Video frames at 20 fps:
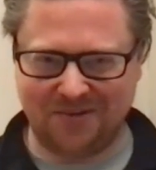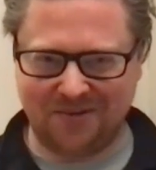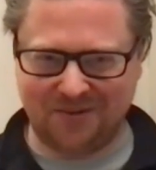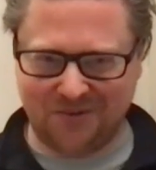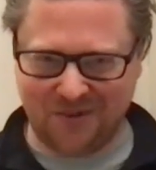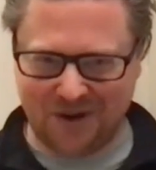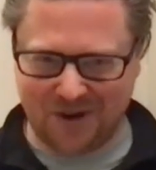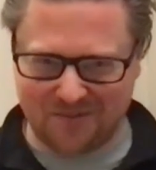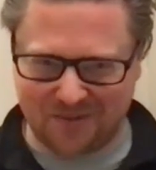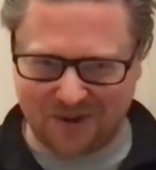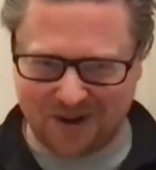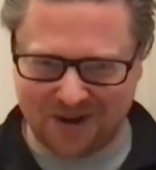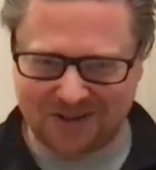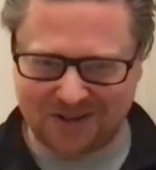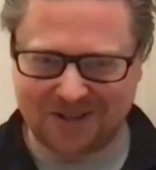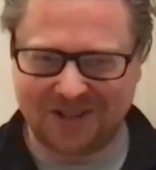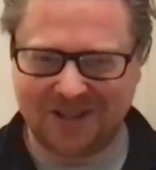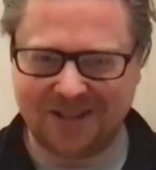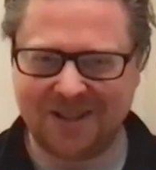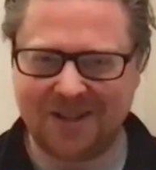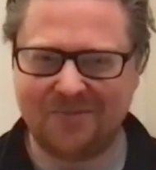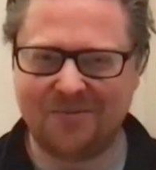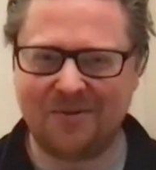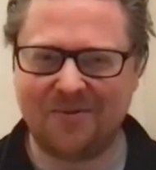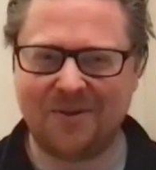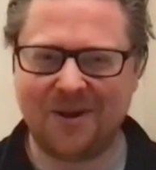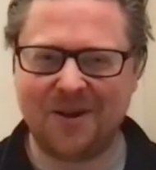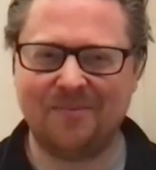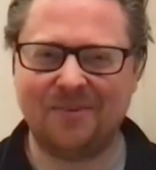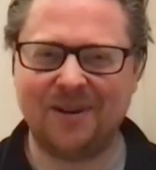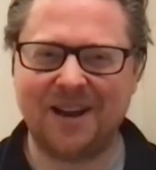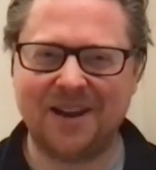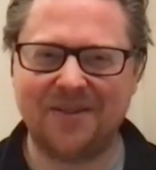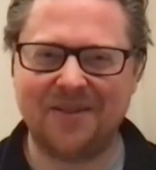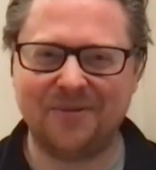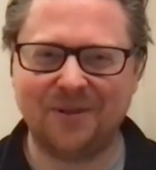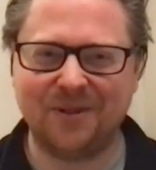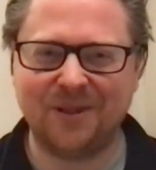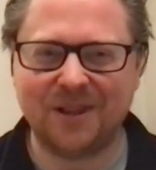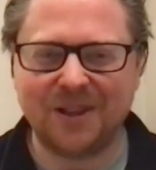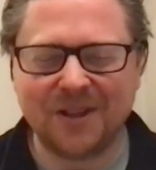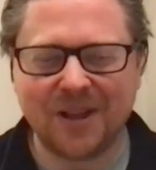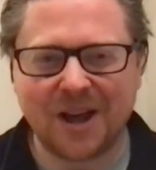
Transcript: was very personal and they were very playful,